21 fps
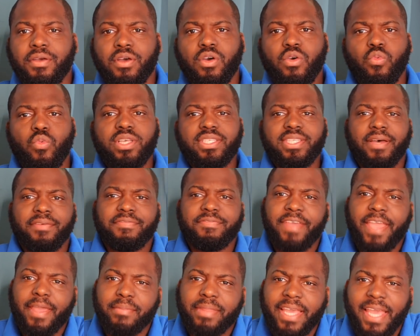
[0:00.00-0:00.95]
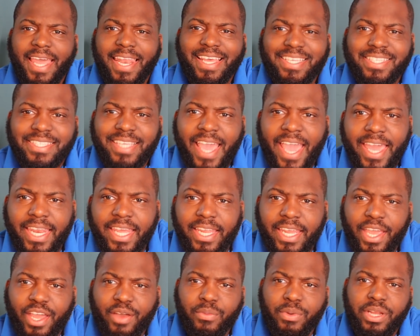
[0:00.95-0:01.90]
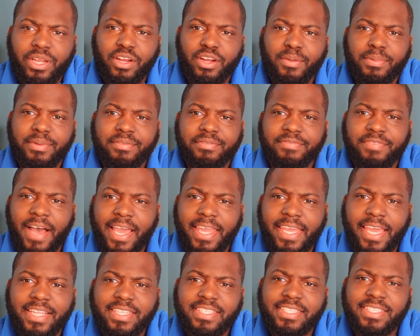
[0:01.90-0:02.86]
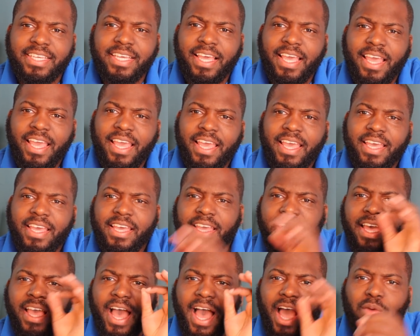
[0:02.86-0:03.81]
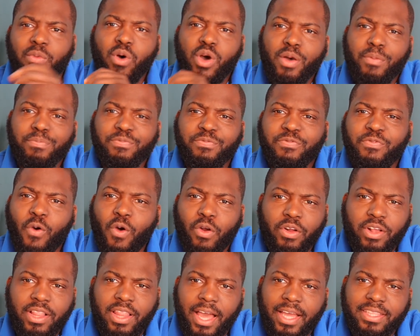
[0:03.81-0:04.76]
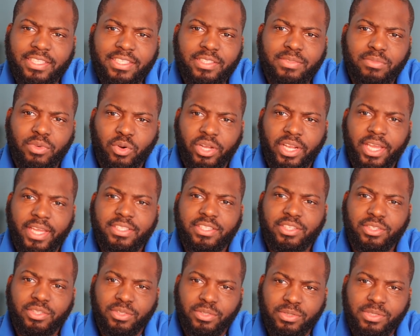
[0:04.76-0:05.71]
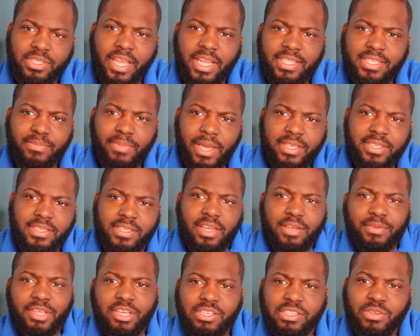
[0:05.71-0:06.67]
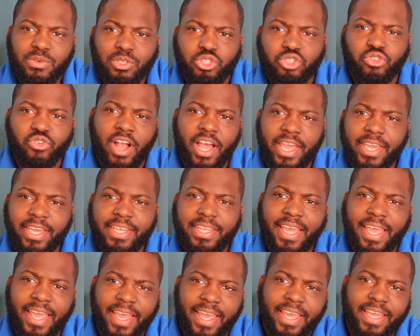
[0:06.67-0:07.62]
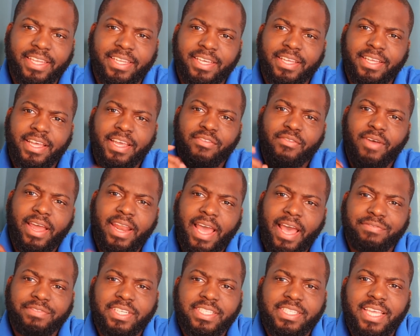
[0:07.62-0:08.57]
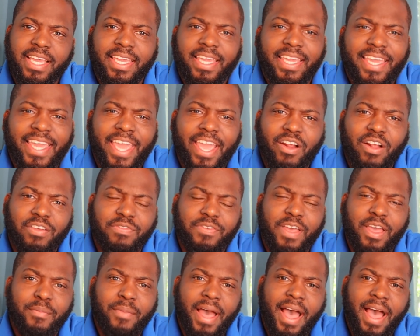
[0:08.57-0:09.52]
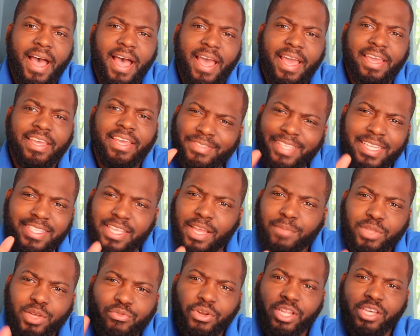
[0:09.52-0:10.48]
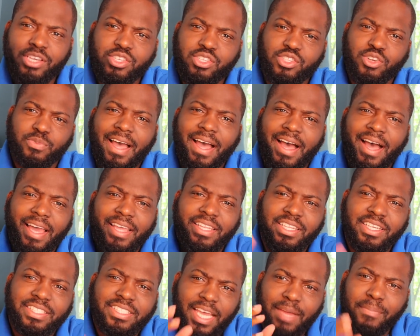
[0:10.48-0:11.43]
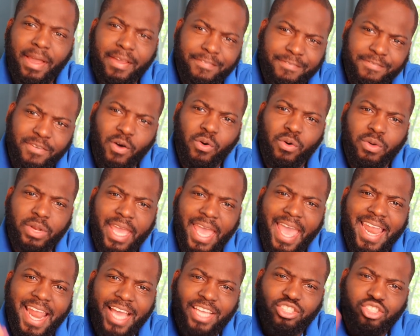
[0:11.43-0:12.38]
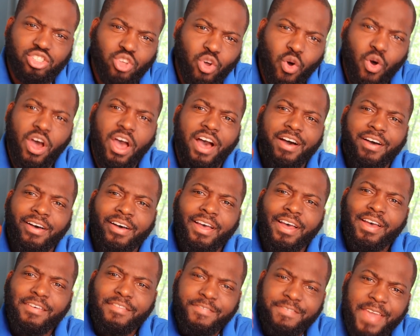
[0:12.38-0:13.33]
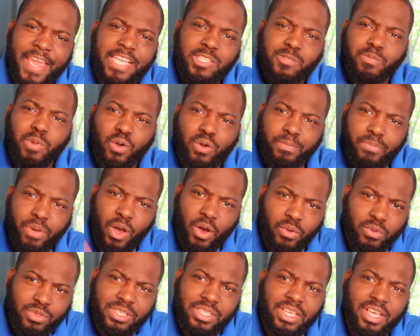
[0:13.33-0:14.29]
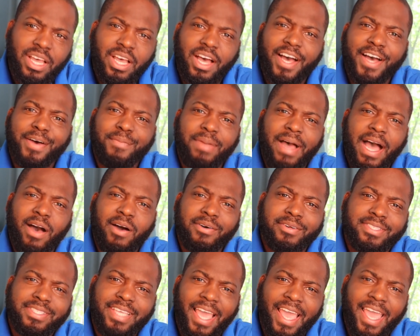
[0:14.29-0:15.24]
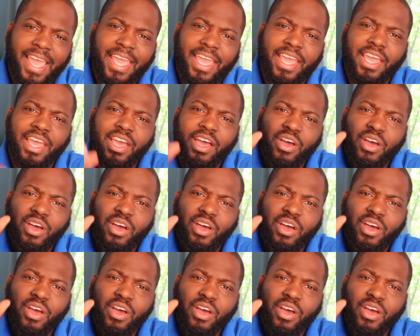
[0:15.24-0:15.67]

What's up, family? It is Katie here with Urban Finance. I woke up 4 o'clock this morning to tend to my son because he was crying, and right after taking care of him, I did something really stupid. I looked at my phone and I saw a Facebook post about a